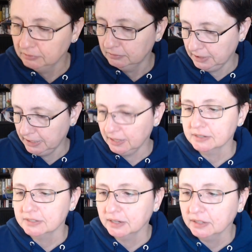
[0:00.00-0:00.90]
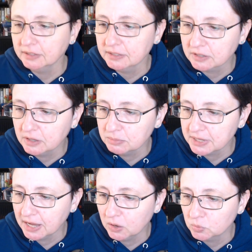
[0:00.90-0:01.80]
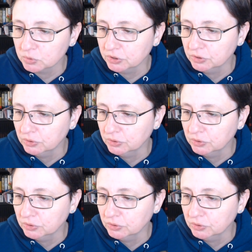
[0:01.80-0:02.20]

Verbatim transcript: Hang on a second. This comes out